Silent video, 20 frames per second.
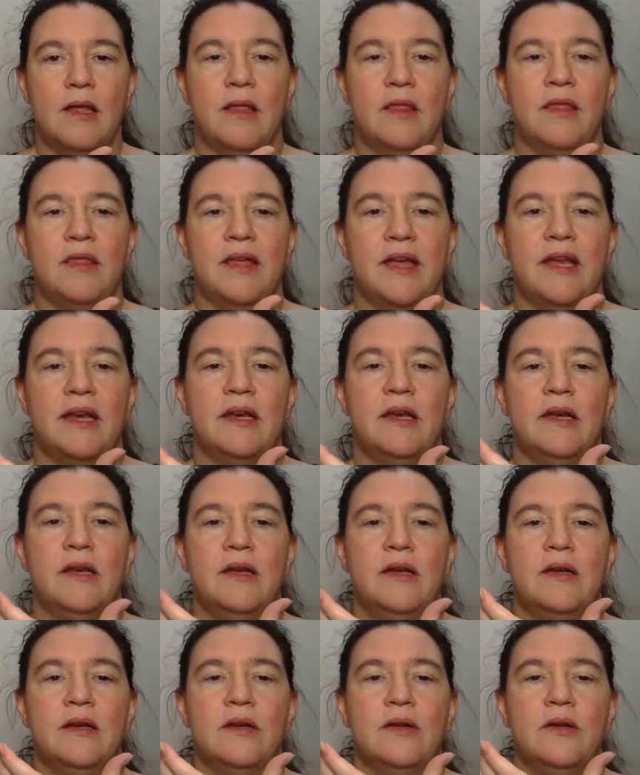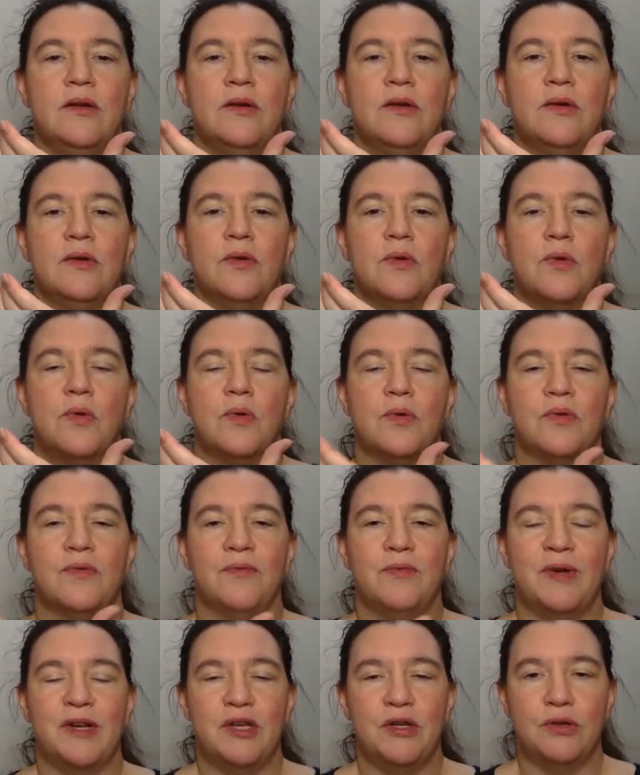Then
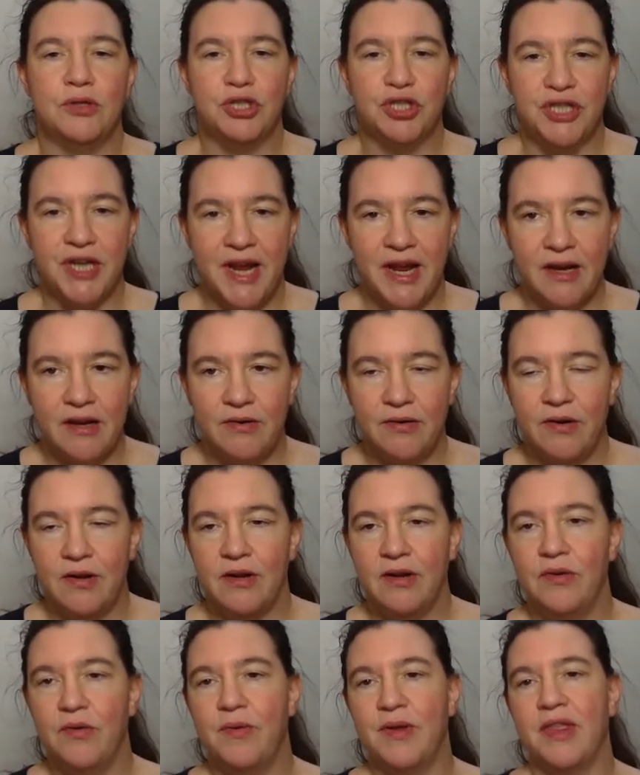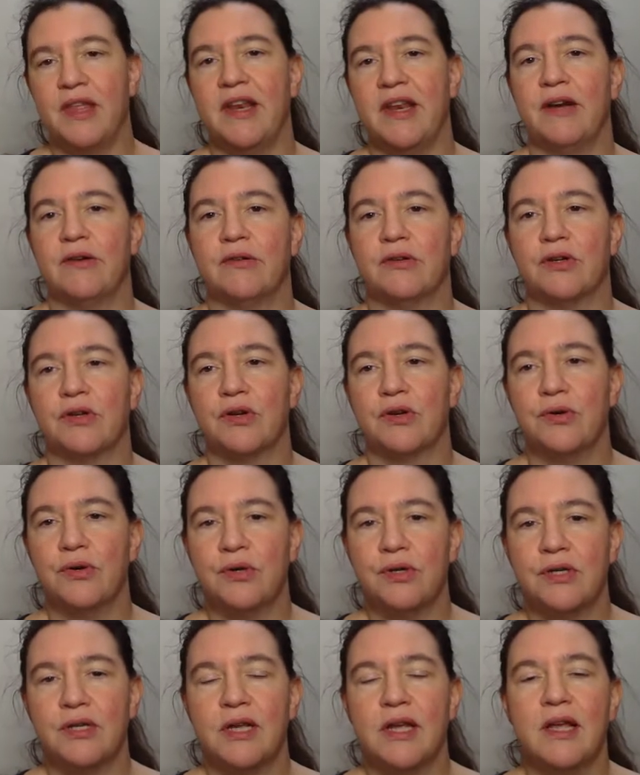when you check whether an error
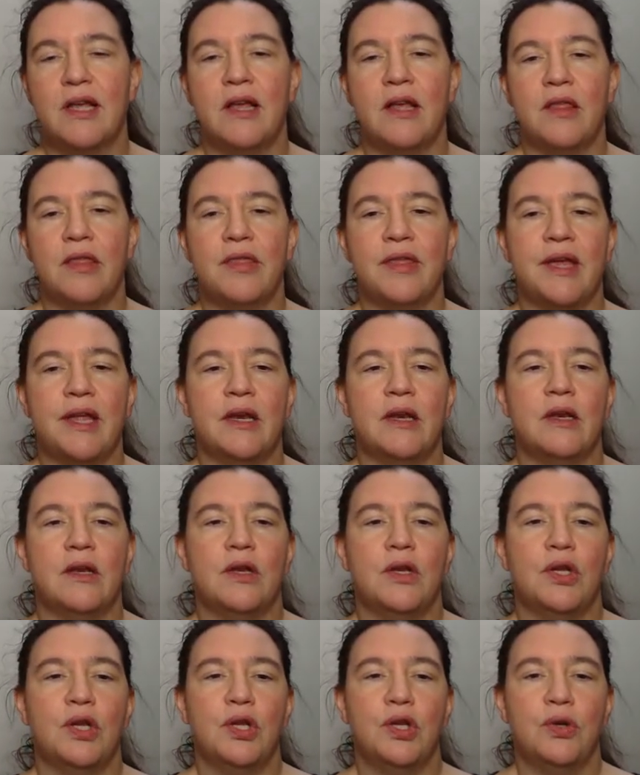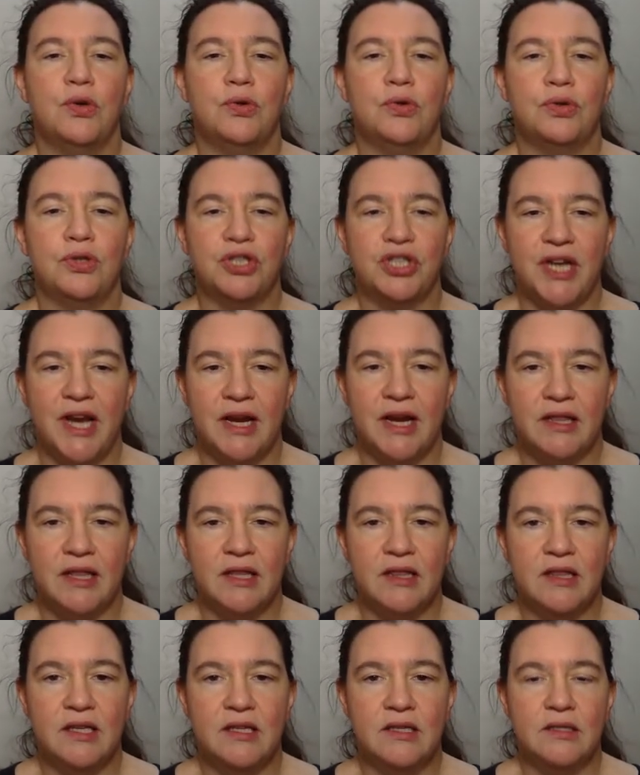occurred, then you check
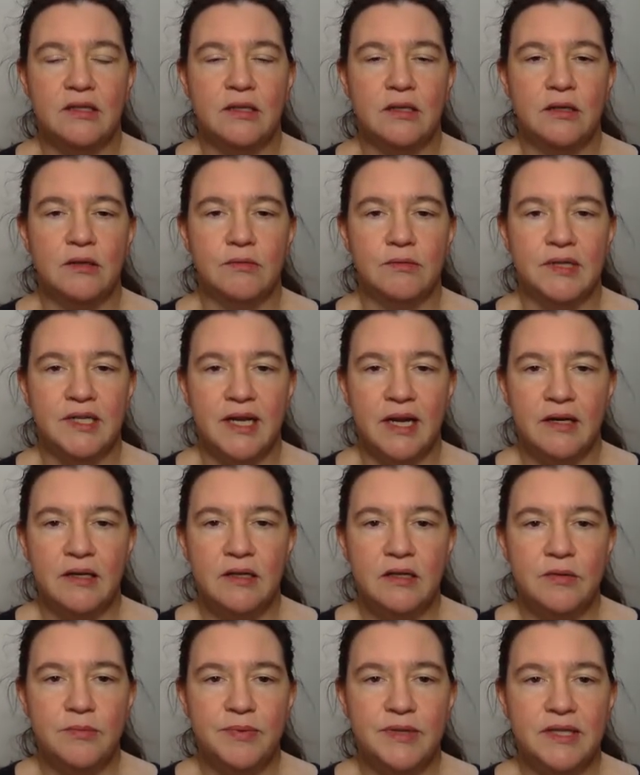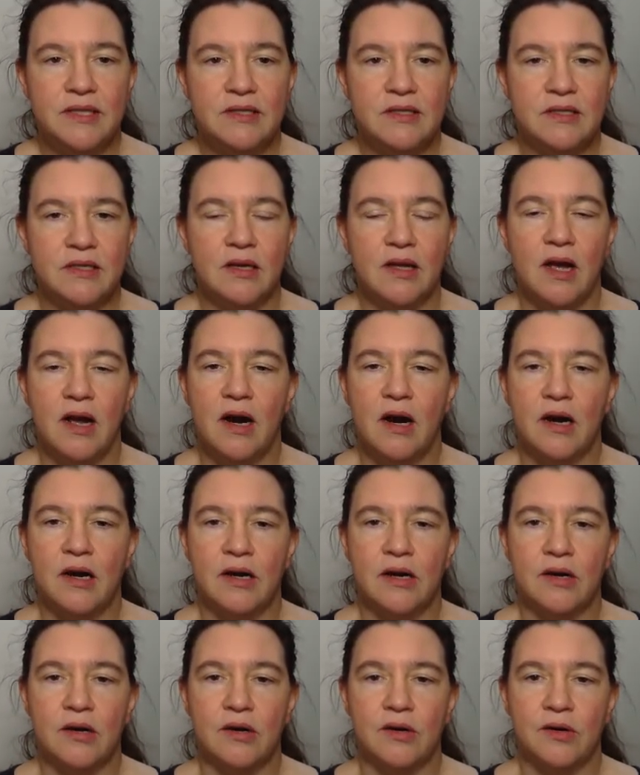that these redundant bits
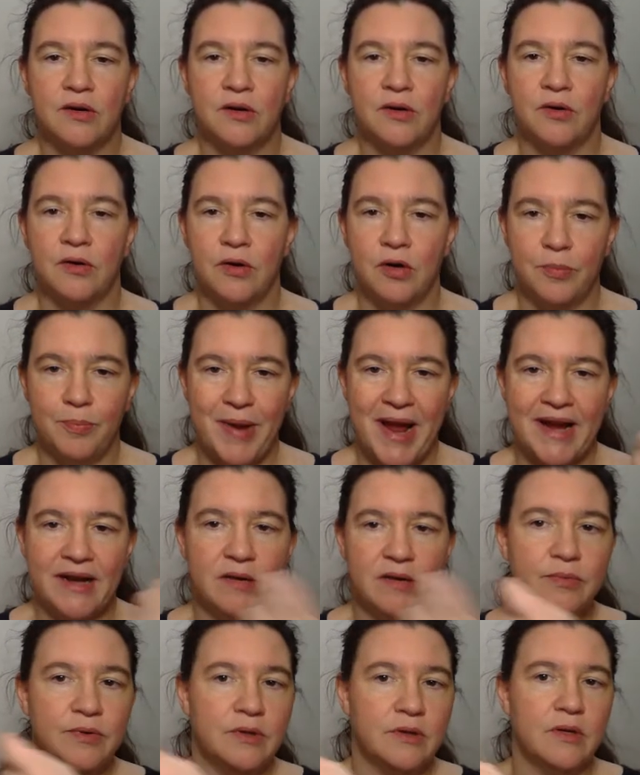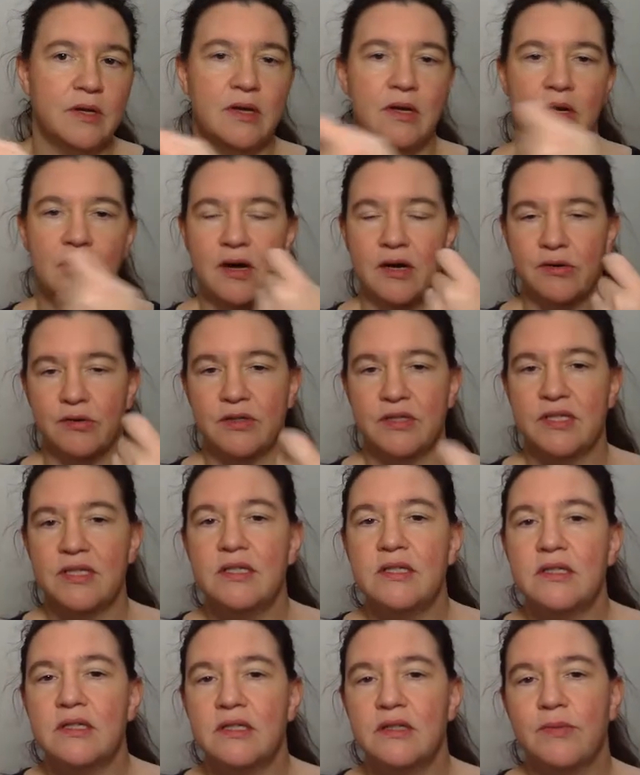are compatible, are
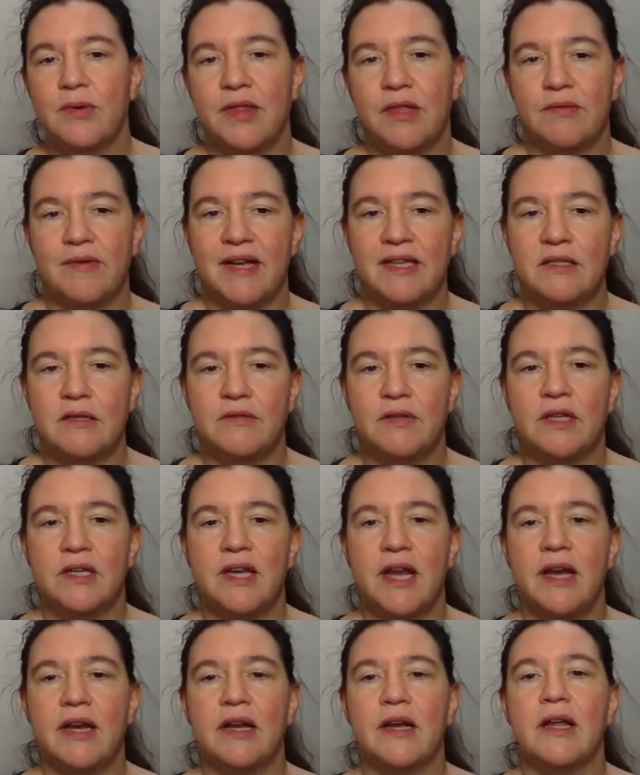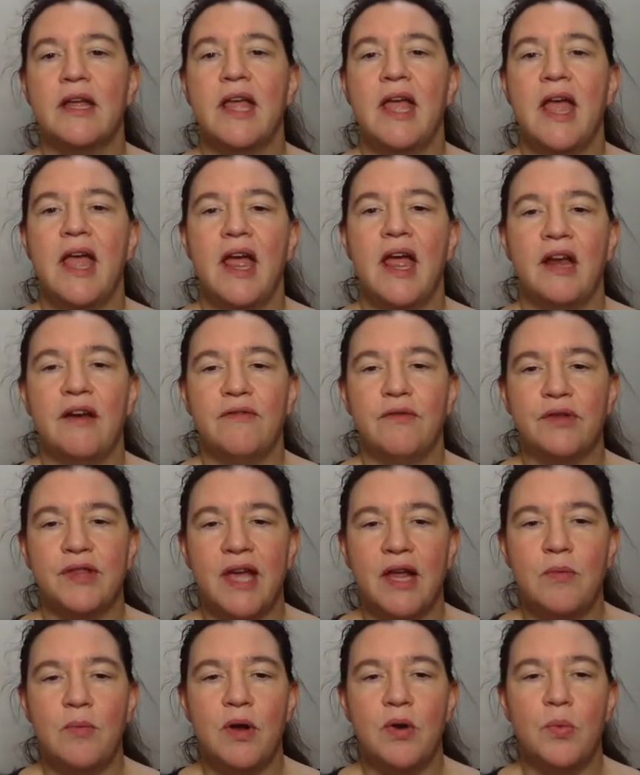consistent with the rest of the data, and for
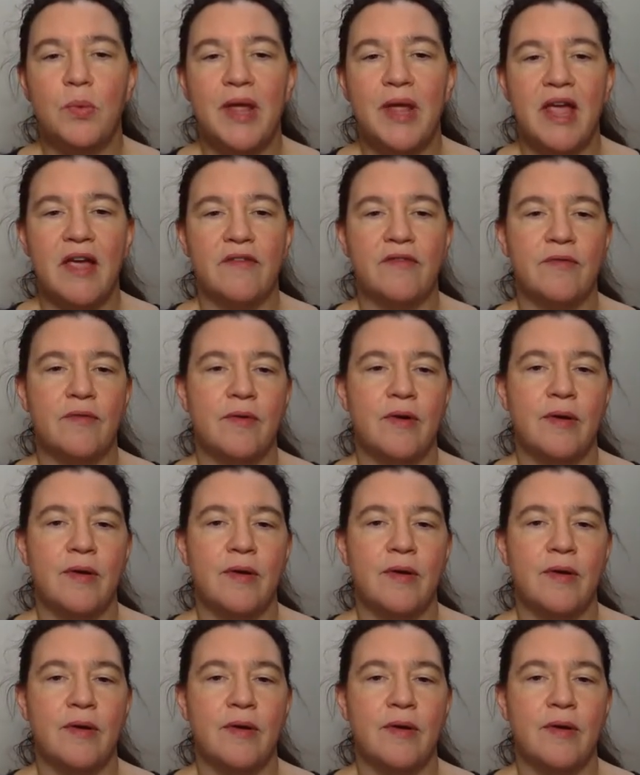that one we have